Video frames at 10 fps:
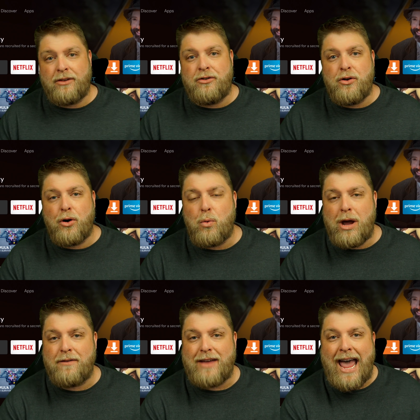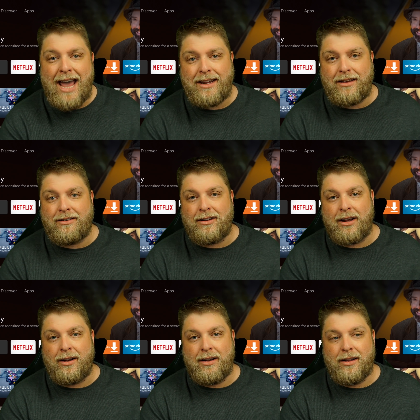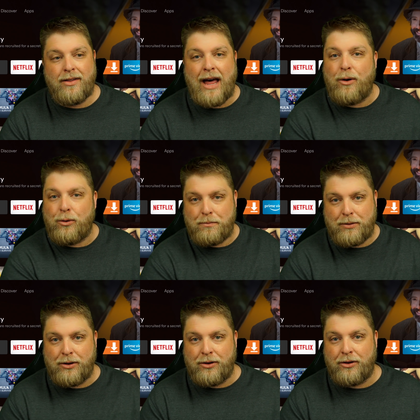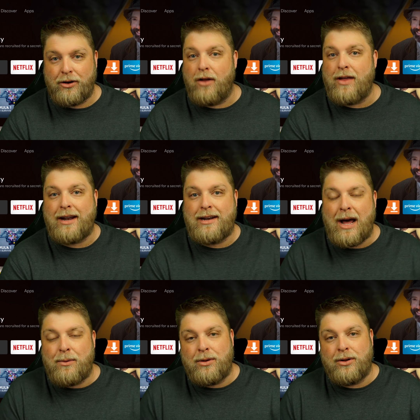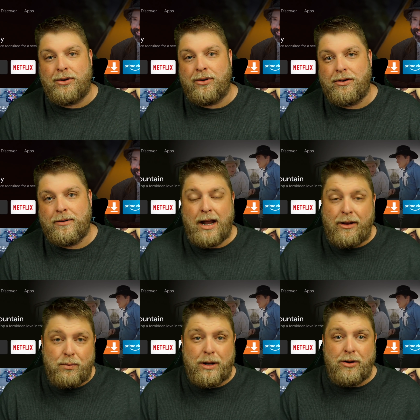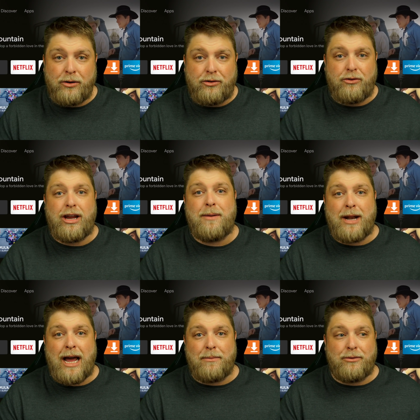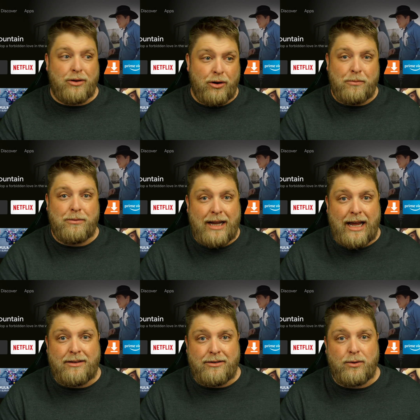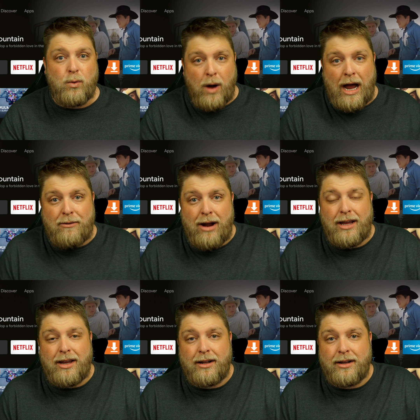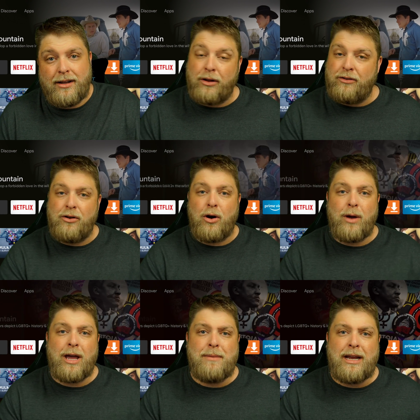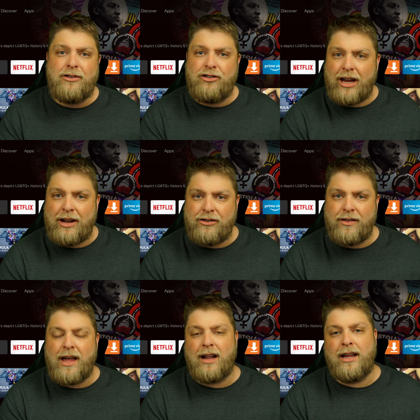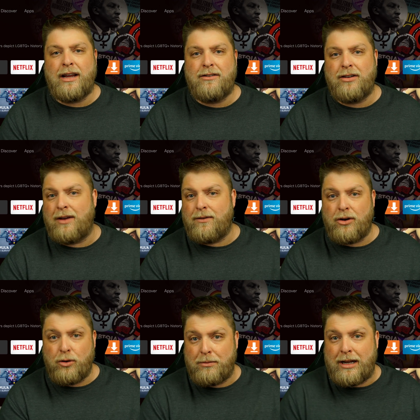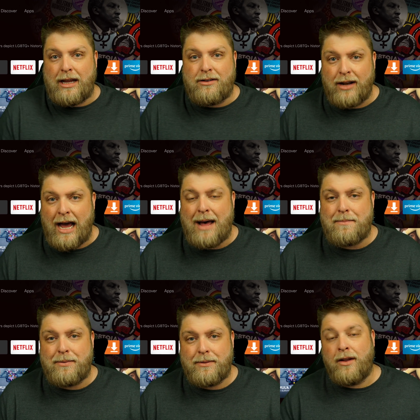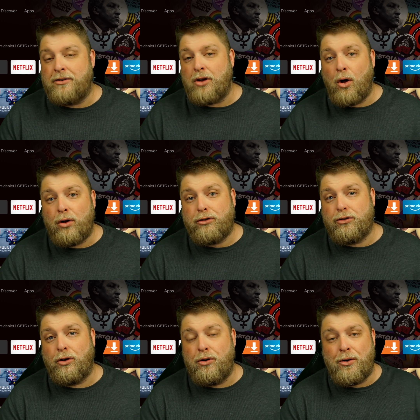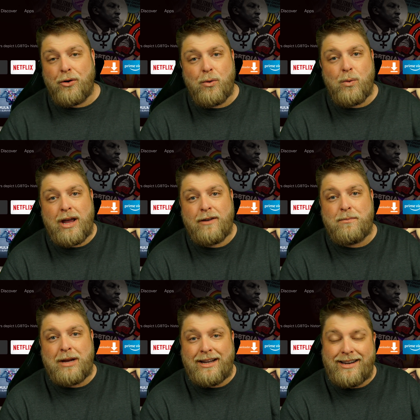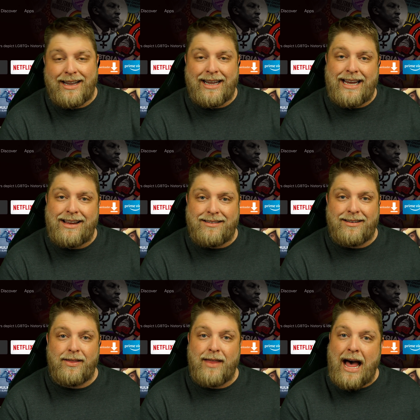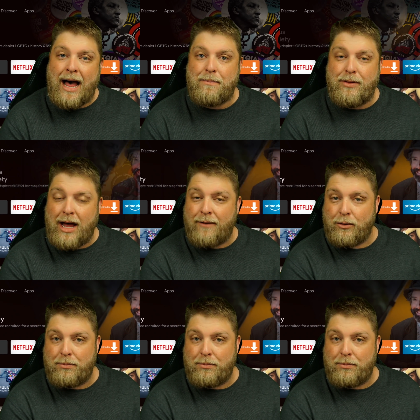there's no way of editing that upload or that download. And as we know, streaming apps are updated quite regular. But there's no way of me changing that link to give you an updated app. And there's also no way of me deleting the app that I've